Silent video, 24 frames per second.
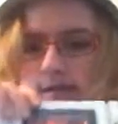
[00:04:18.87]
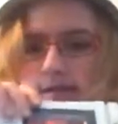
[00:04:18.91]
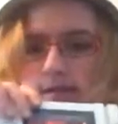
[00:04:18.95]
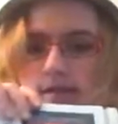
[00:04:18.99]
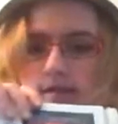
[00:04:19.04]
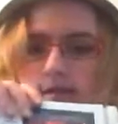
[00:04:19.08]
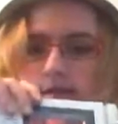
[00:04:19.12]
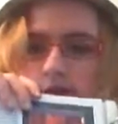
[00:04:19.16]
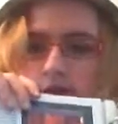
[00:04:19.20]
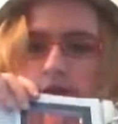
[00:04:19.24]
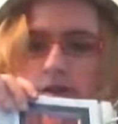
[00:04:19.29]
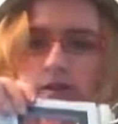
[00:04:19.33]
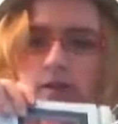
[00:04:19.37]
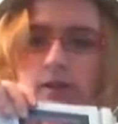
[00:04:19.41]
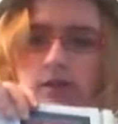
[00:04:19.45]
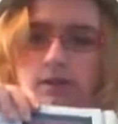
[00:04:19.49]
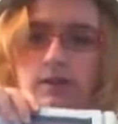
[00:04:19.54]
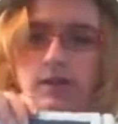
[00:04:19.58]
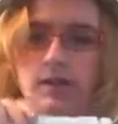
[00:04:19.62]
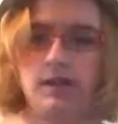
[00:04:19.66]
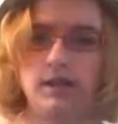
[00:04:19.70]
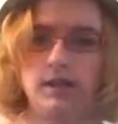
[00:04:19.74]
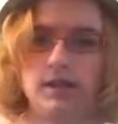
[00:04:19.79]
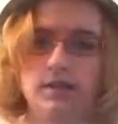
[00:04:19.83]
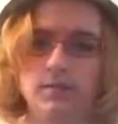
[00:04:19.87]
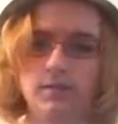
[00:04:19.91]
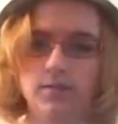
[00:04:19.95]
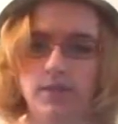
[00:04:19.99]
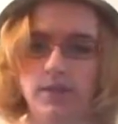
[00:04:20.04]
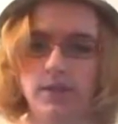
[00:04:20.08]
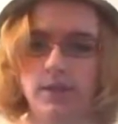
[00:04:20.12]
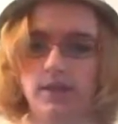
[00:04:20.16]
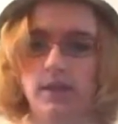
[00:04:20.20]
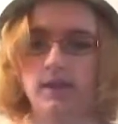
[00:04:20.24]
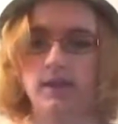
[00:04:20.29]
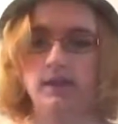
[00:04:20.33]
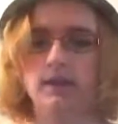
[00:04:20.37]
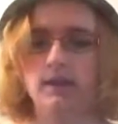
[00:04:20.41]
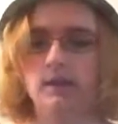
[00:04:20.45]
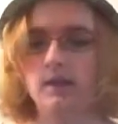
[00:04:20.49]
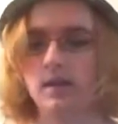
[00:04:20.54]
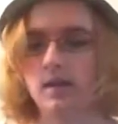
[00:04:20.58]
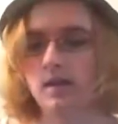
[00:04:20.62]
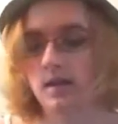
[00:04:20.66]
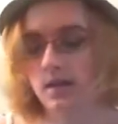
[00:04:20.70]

is our dining plan.